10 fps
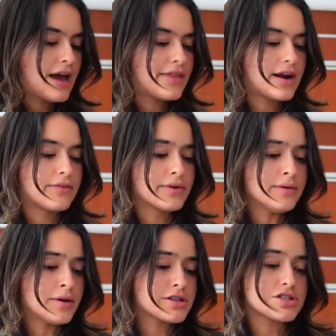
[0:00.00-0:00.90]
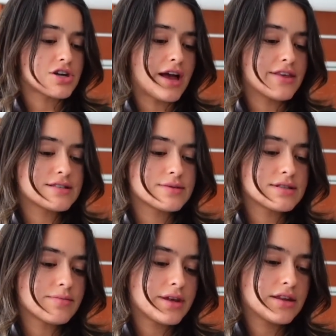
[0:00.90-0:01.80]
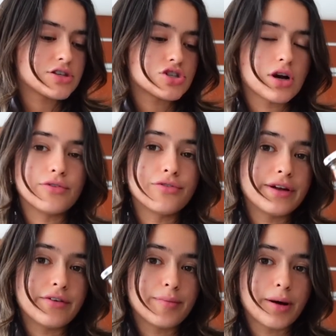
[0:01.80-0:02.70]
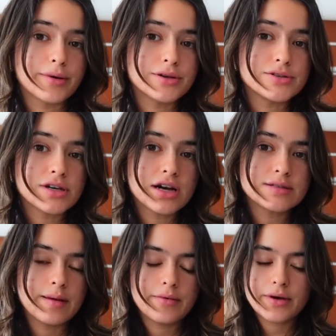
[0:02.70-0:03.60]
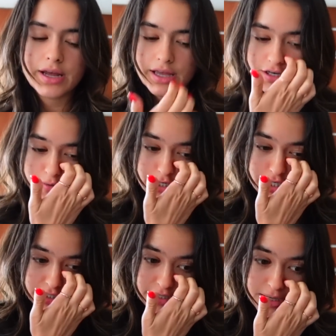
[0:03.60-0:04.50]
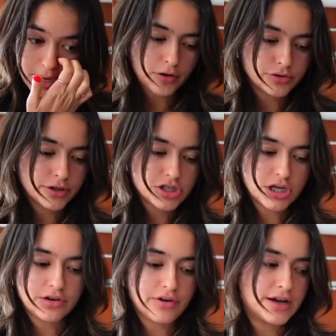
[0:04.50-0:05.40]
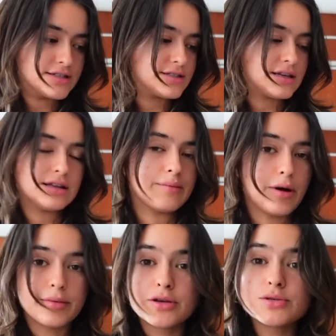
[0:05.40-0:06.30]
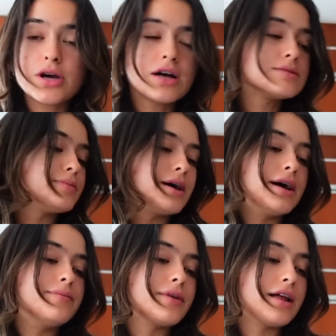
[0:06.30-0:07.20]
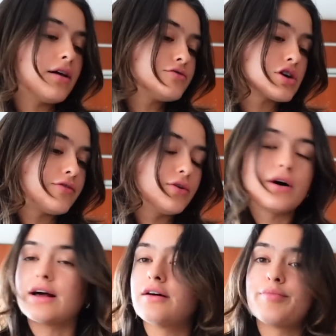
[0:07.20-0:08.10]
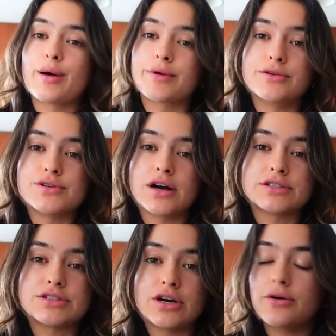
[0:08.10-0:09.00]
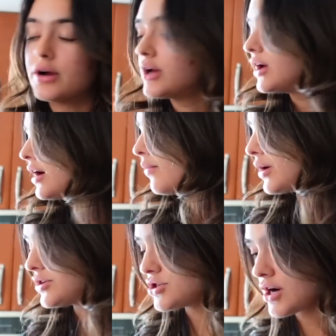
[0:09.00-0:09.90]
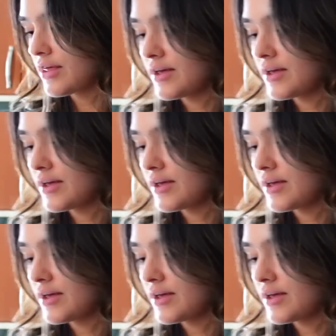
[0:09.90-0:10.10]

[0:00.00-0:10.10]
And then I really wanted to try this with something, this truffle flavored barbecue sauce. Maybe when I eat my chicken, I'll do like chicken rice and like barbecue sauce, but I love truffle, I love barbecue sauce, so want to try